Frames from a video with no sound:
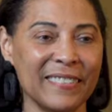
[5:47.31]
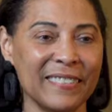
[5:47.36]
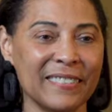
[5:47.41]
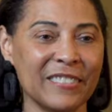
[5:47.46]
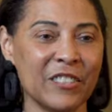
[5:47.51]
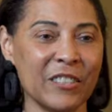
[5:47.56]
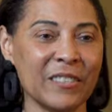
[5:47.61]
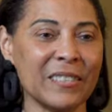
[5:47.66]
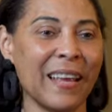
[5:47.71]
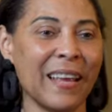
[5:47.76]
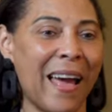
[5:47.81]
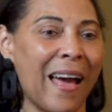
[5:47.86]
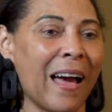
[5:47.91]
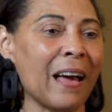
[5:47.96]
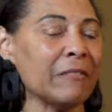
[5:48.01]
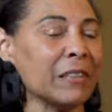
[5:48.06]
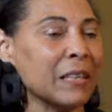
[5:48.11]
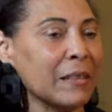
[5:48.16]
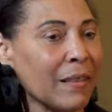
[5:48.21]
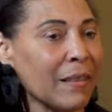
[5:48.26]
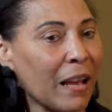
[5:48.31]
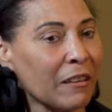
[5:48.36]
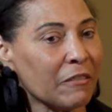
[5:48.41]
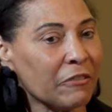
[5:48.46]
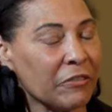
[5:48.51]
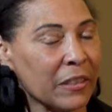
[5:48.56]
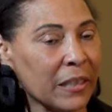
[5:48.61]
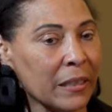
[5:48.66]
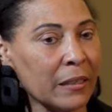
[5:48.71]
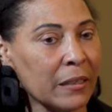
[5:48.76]
just having that
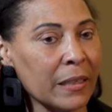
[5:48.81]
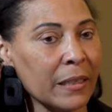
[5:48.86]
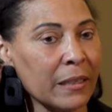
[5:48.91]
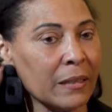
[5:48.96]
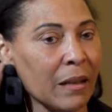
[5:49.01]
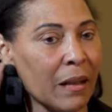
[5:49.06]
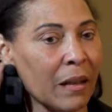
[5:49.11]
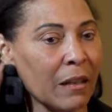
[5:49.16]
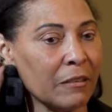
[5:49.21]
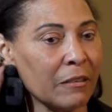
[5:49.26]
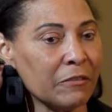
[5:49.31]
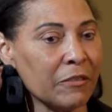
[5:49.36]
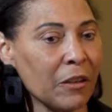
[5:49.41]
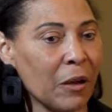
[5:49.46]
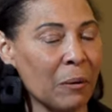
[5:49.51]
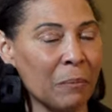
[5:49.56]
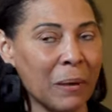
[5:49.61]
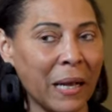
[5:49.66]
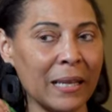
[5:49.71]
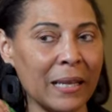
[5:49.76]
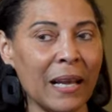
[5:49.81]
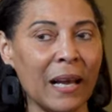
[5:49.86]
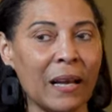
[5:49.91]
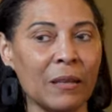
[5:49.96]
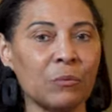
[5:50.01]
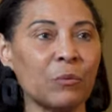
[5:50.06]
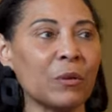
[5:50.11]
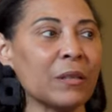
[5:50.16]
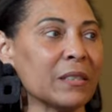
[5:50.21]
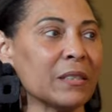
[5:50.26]
feeling of, oh my
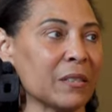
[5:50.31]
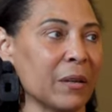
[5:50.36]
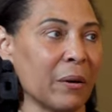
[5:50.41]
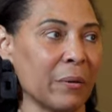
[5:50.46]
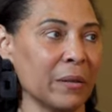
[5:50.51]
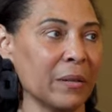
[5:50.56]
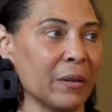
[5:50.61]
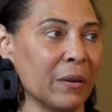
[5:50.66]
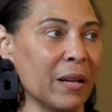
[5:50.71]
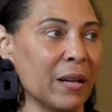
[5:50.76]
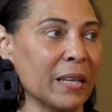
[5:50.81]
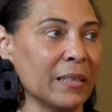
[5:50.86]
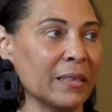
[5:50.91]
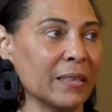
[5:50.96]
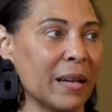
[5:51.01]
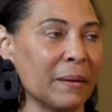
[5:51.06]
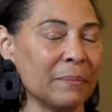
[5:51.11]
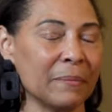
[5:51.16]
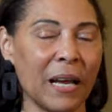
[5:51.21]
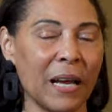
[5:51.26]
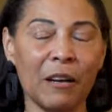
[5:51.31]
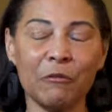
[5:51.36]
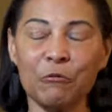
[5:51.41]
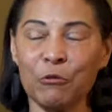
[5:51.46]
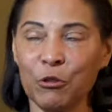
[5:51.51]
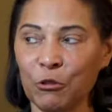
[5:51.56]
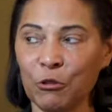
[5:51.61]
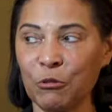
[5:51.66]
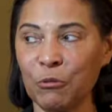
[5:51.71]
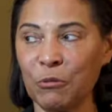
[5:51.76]
God, what is going on? I'm not
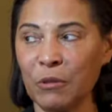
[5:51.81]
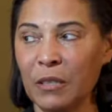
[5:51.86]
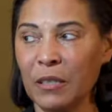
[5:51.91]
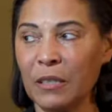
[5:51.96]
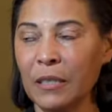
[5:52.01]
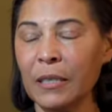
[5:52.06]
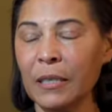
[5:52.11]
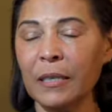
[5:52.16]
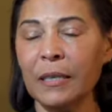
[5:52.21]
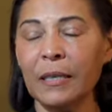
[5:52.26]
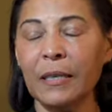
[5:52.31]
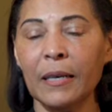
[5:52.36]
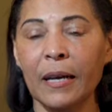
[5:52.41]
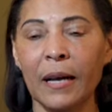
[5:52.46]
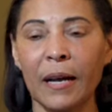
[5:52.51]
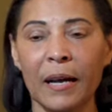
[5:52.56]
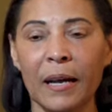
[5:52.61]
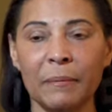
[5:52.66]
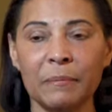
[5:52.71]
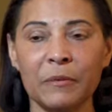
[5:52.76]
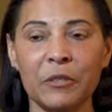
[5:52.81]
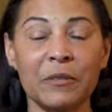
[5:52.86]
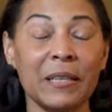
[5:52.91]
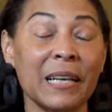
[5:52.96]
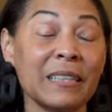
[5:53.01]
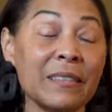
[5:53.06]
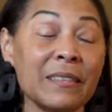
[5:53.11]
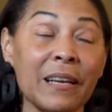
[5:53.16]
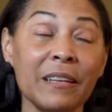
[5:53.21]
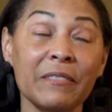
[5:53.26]
real sure. So
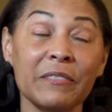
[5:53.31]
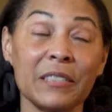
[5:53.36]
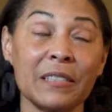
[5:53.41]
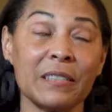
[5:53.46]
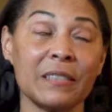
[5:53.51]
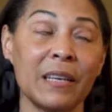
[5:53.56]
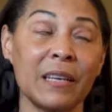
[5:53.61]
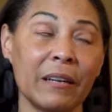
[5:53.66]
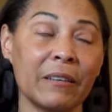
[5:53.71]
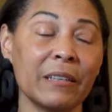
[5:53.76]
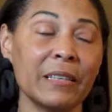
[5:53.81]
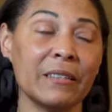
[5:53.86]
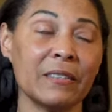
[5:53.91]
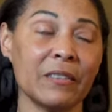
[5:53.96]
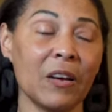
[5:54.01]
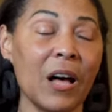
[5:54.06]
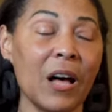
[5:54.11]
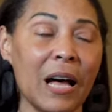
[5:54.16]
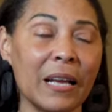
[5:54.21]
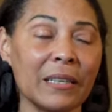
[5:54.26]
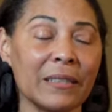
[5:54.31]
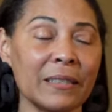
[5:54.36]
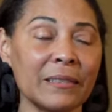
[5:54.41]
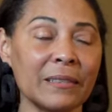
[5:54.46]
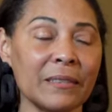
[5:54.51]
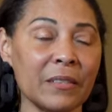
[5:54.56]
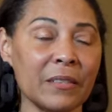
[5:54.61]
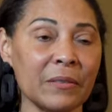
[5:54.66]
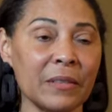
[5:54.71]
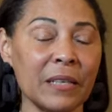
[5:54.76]
that's kind of a scary thought.
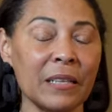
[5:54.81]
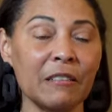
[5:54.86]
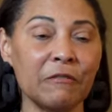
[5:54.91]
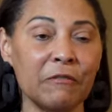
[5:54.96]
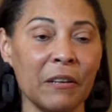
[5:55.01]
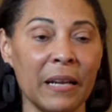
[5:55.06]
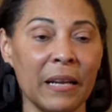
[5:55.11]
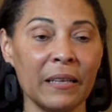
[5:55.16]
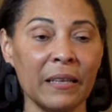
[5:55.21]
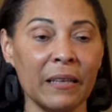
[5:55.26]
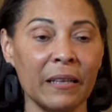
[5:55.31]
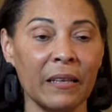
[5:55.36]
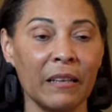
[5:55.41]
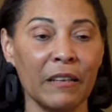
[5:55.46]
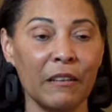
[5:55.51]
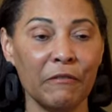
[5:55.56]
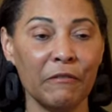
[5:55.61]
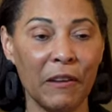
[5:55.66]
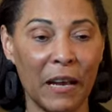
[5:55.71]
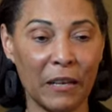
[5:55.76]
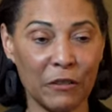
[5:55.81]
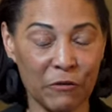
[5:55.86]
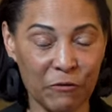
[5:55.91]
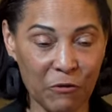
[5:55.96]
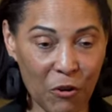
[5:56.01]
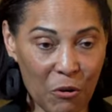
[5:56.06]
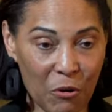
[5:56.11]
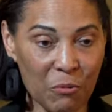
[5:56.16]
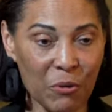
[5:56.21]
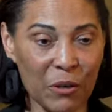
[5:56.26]
And so then if I fast
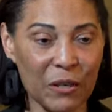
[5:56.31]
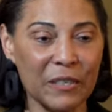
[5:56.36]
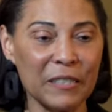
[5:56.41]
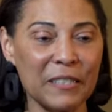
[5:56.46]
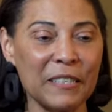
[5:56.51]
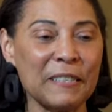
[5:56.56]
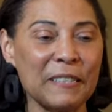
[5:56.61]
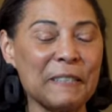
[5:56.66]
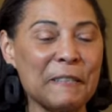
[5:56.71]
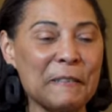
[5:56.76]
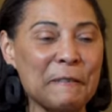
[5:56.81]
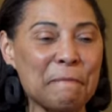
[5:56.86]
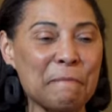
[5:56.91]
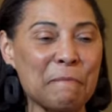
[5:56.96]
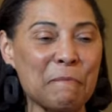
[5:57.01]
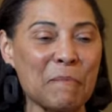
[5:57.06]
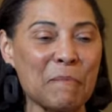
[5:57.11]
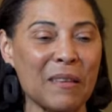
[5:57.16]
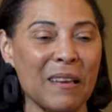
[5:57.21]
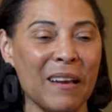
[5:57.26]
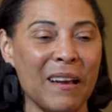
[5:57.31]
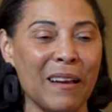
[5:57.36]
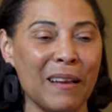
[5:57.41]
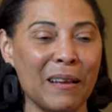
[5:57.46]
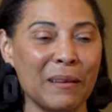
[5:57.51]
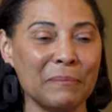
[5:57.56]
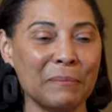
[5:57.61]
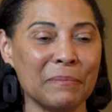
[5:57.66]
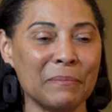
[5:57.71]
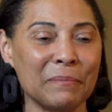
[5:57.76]
forward
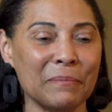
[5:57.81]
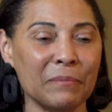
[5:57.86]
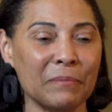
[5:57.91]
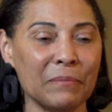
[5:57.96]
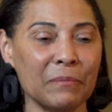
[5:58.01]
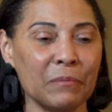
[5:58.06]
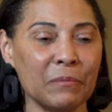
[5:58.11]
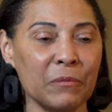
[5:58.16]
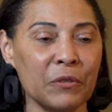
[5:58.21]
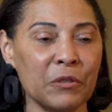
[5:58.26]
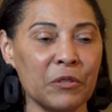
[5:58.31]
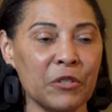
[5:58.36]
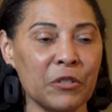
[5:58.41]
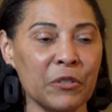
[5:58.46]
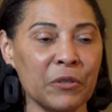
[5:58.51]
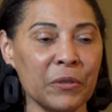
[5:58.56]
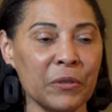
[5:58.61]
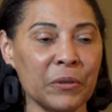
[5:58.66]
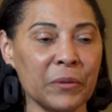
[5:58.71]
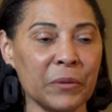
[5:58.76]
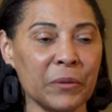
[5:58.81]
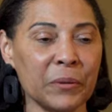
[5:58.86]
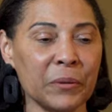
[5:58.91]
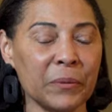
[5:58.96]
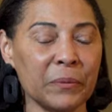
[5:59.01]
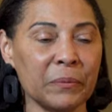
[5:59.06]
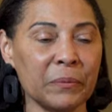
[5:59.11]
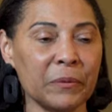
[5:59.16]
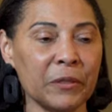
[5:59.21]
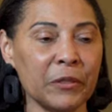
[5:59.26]

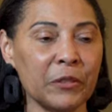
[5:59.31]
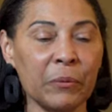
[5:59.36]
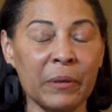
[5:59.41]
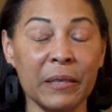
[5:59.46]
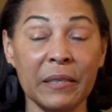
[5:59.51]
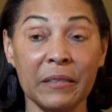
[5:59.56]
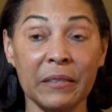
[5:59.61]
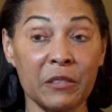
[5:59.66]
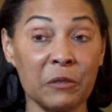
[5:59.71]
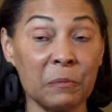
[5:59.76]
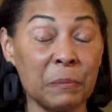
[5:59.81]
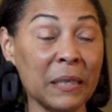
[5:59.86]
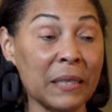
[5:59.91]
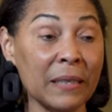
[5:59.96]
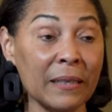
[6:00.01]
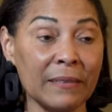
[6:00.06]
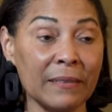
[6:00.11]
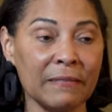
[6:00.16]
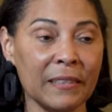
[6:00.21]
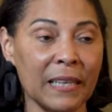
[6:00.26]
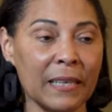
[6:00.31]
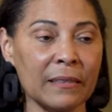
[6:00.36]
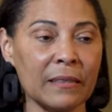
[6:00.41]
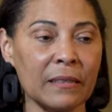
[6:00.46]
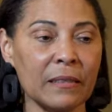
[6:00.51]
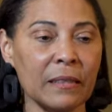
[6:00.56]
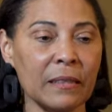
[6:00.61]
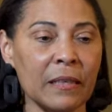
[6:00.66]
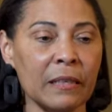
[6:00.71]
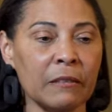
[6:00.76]
to doing speaking
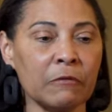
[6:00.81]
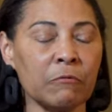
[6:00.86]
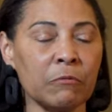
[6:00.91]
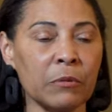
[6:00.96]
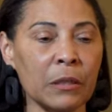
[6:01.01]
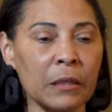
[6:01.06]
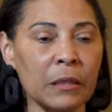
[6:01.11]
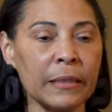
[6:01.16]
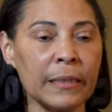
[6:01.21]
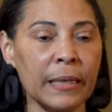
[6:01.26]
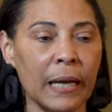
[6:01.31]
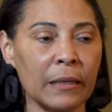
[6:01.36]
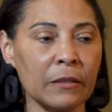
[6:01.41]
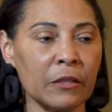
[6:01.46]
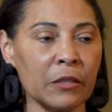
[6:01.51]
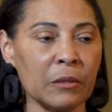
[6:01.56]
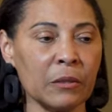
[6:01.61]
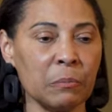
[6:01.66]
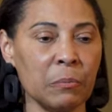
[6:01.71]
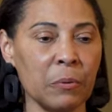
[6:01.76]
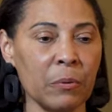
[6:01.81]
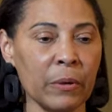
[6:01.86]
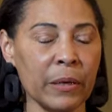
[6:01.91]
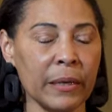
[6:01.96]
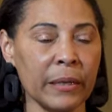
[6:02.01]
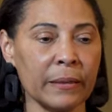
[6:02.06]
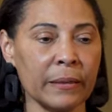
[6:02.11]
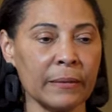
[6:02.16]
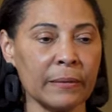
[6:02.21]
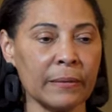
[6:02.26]
events, it really got to the
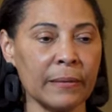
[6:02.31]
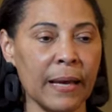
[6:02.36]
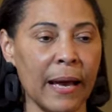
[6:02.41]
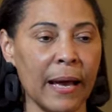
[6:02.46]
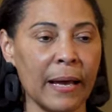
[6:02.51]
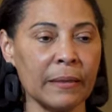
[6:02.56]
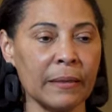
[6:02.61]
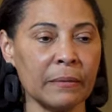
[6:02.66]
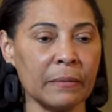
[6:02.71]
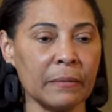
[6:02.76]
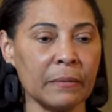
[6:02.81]
point that